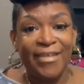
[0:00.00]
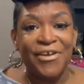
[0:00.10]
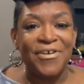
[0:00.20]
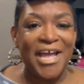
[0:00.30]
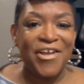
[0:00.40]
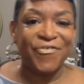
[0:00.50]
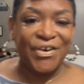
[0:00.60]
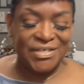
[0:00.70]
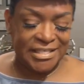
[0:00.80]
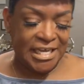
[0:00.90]
Okay,
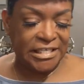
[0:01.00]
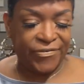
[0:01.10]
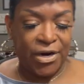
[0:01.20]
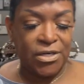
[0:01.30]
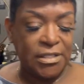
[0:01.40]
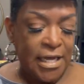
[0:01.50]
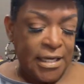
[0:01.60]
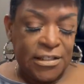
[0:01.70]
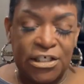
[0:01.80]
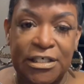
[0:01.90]
first things first,
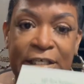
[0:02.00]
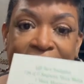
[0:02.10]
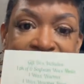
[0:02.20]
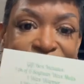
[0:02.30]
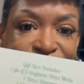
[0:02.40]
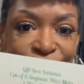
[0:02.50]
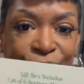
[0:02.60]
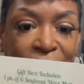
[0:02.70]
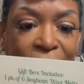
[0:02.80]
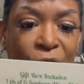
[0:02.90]
she gives you
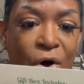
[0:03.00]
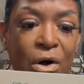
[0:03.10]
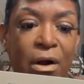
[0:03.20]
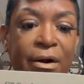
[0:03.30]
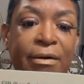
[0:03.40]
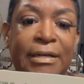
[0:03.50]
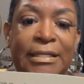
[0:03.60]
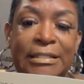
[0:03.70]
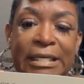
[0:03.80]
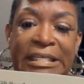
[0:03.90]
a card
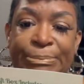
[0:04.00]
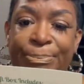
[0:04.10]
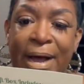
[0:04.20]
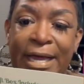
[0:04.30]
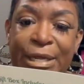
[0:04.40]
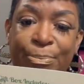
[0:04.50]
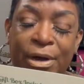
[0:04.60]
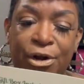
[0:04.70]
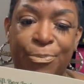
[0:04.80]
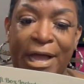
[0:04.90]
that says Body
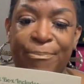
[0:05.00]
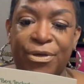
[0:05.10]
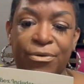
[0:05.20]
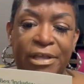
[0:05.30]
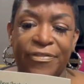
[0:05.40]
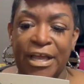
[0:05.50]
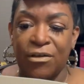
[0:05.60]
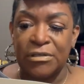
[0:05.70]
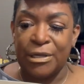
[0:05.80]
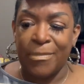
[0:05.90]
Butter by Beauty. Thank
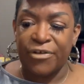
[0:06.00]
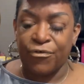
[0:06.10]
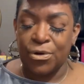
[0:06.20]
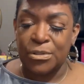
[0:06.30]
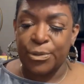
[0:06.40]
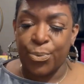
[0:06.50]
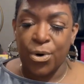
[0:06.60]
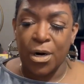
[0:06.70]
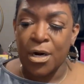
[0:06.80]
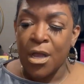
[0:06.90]
you so much for your
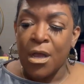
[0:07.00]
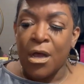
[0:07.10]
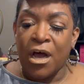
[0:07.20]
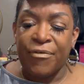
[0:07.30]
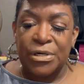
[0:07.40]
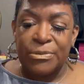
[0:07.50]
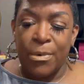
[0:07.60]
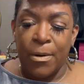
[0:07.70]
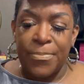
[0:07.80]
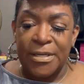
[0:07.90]
support of our
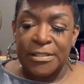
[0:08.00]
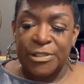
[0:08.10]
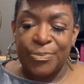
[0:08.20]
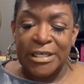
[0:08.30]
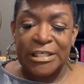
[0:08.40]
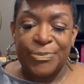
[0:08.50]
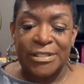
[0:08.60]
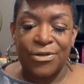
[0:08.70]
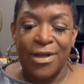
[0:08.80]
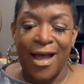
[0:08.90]
small business. Please be
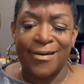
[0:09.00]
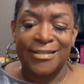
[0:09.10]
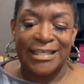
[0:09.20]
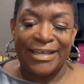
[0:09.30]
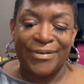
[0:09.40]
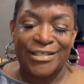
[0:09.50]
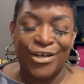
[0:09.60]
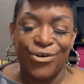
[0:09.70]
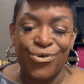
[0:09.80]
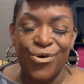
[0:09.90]
so kind as to leave us
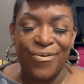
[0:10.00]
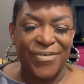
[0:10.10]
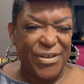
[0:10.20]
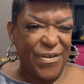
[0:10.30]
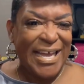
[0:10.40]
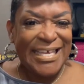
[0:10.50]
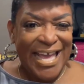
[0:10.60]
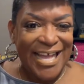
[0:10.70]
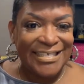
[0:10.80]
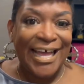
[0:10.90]
a Google review.
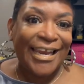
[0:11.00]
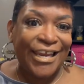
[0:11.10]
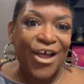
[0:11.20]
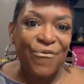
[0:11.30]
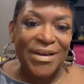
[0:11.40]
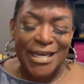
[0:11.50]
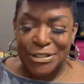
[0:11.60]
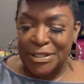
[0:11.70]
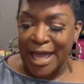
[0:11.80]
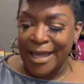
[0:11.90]
Yes, I love when they
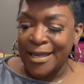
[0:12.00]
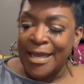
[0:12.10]
do that.